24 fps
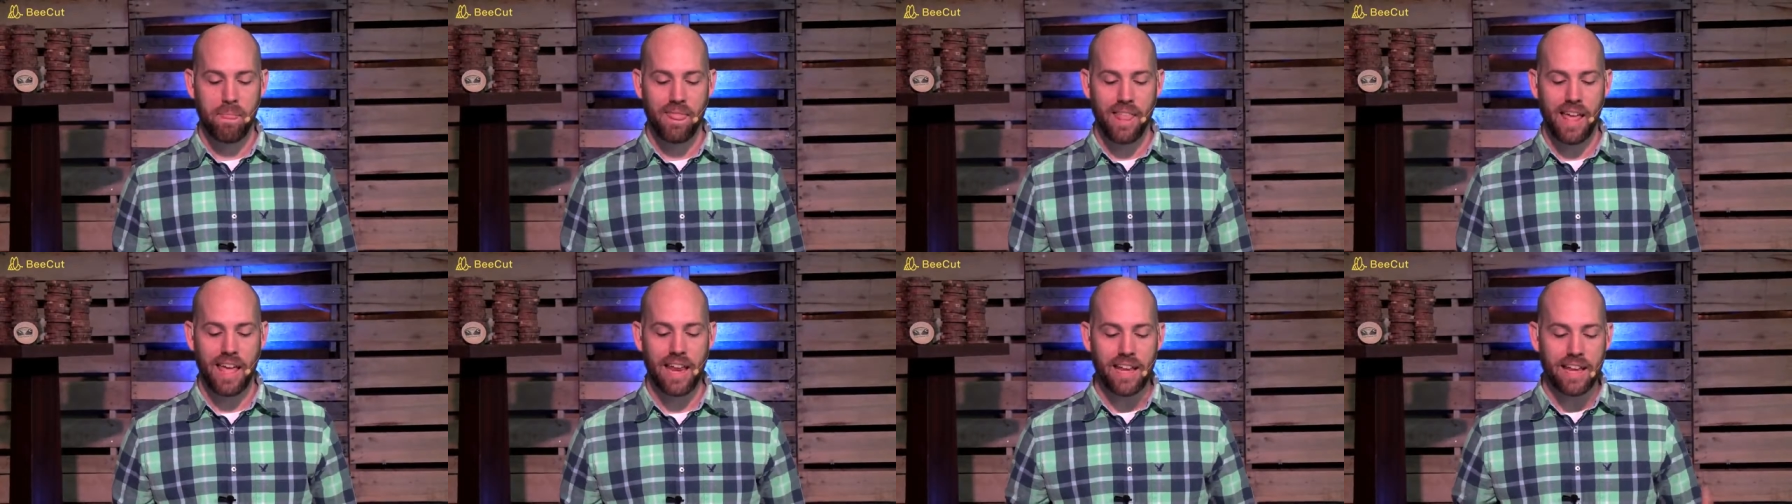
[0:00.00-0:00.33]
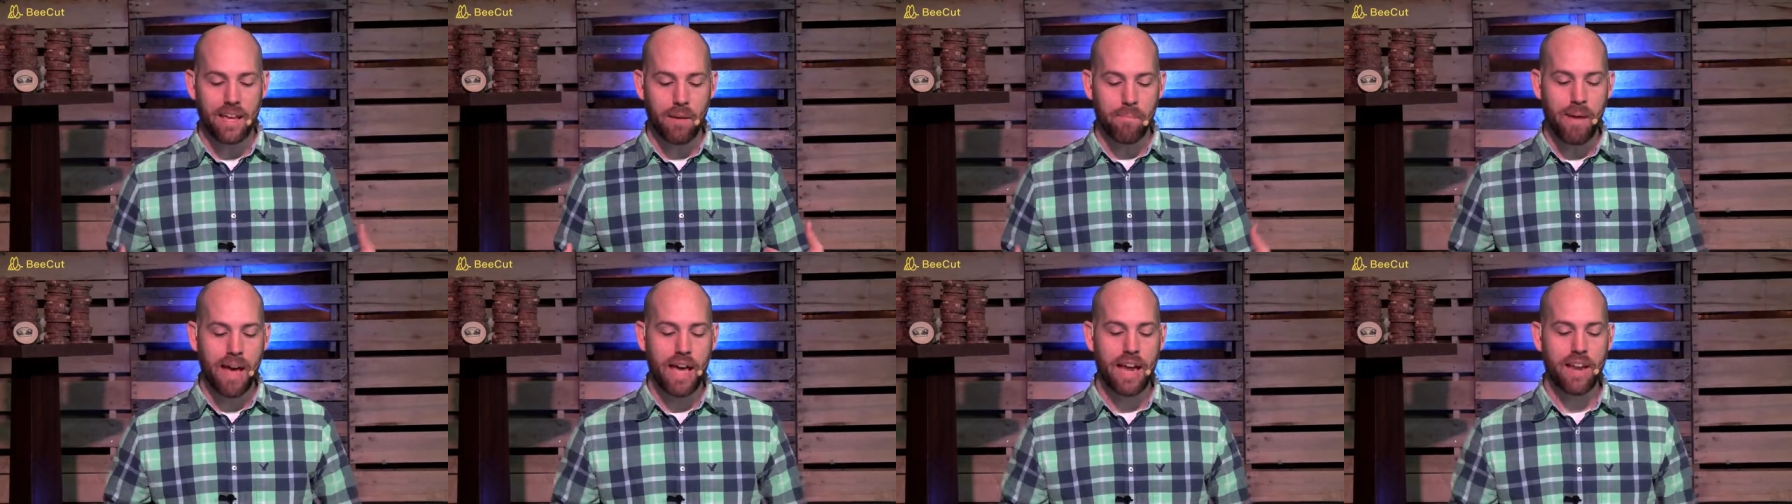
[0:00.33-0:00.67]
And he
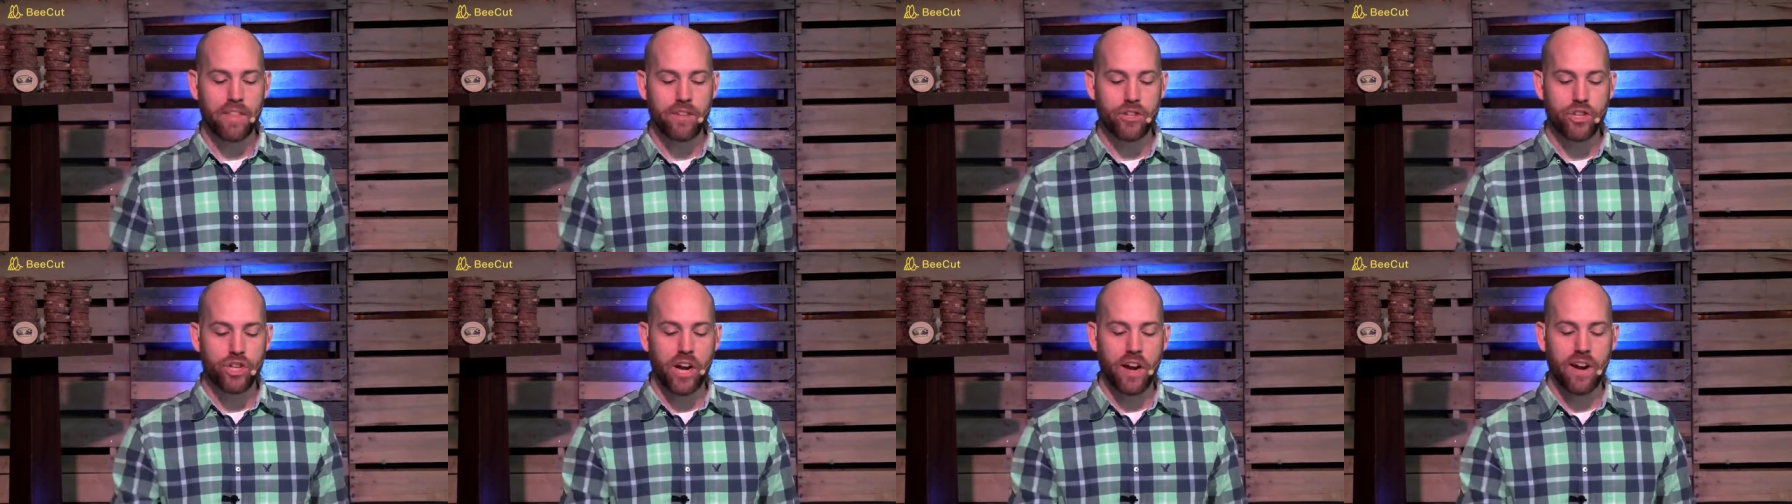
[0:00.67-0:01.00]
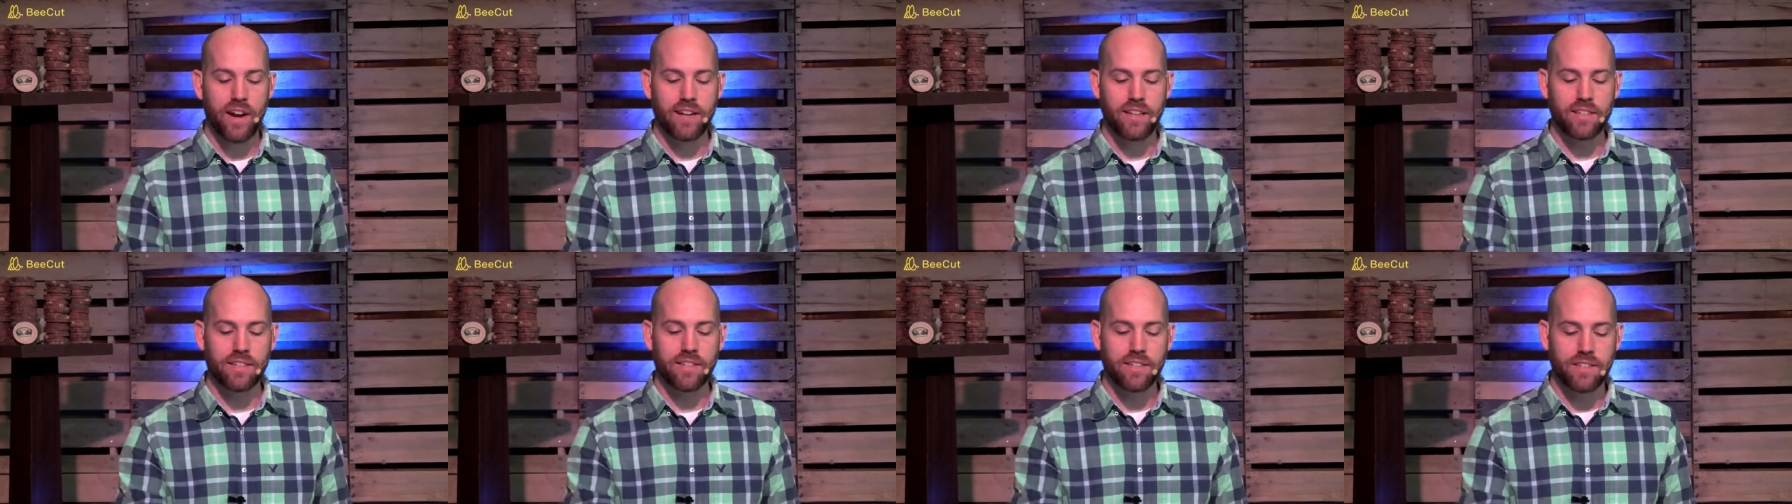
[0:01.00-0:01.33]
commanded the
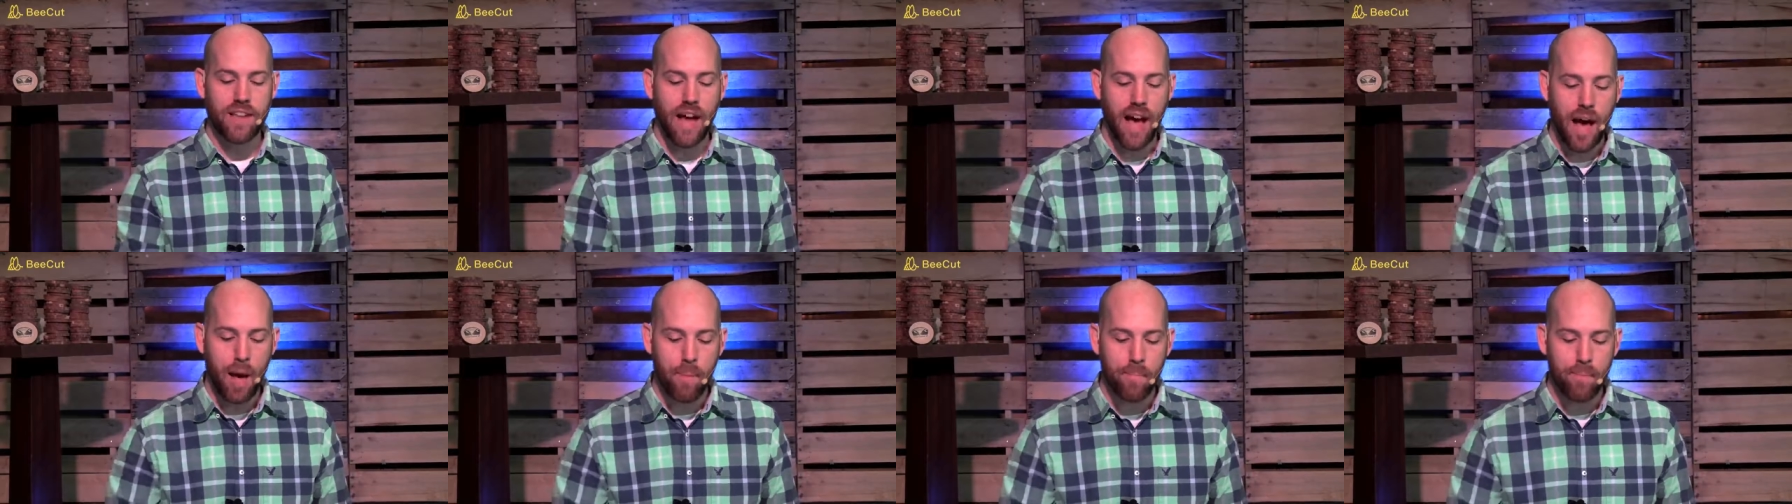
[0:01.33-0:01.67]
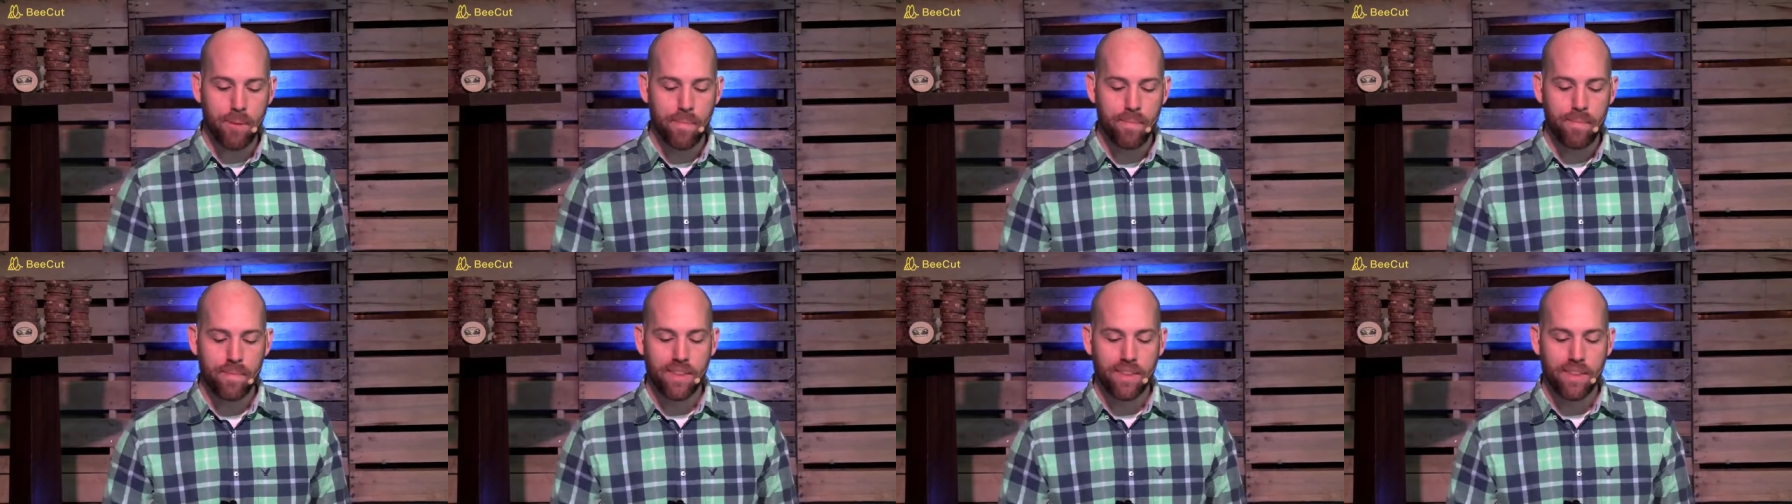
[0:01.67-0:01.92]
chariot to stop,